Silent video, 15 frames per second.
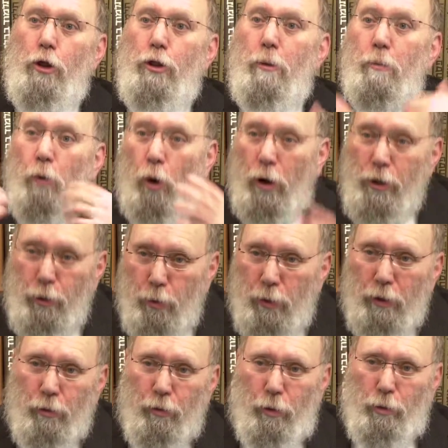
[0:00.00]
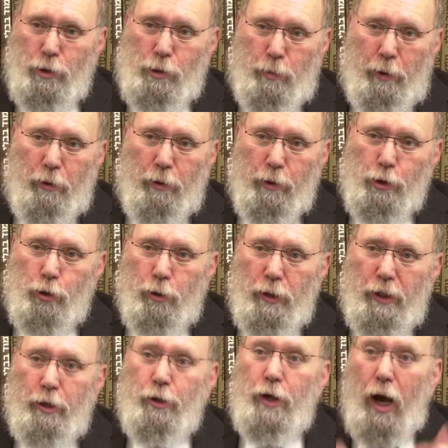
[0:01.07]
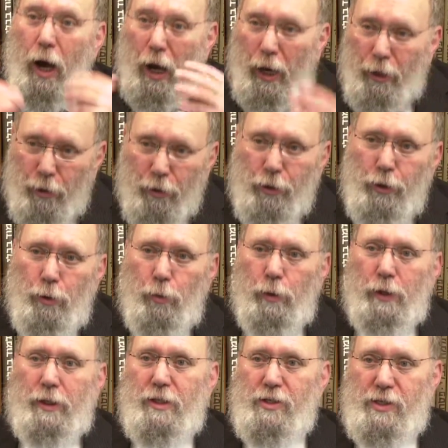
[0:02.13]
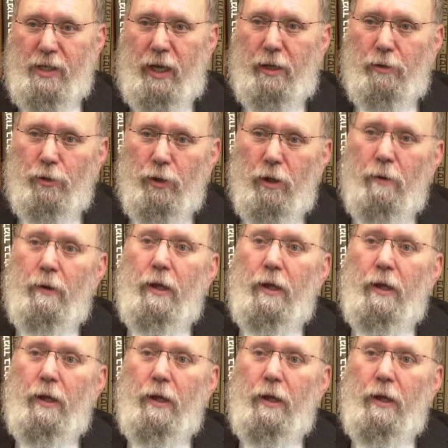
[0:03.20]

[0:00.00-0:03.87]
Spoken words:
the more you will grow spiritually, the higher you will ascend,